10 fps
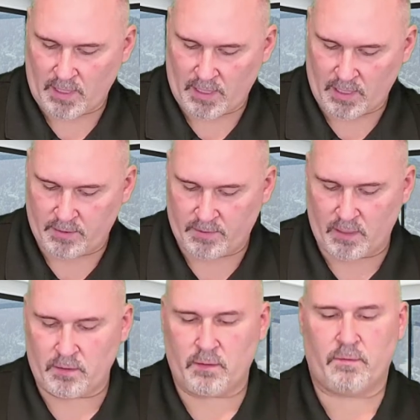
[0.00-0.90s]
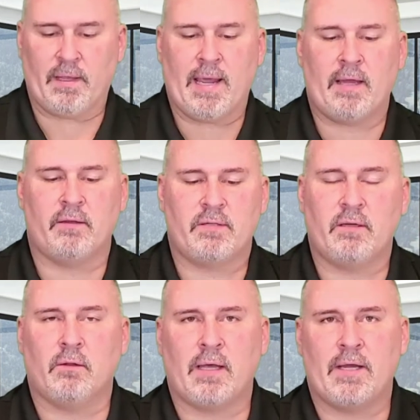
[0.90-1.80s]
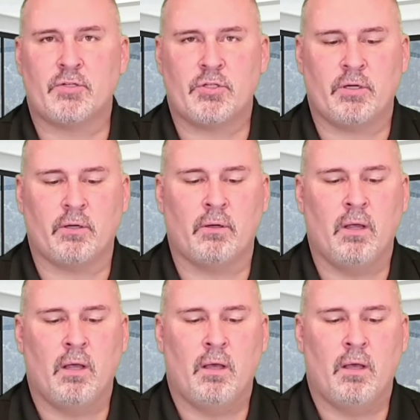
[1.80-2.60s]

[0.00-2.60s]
And then they had a deal last year,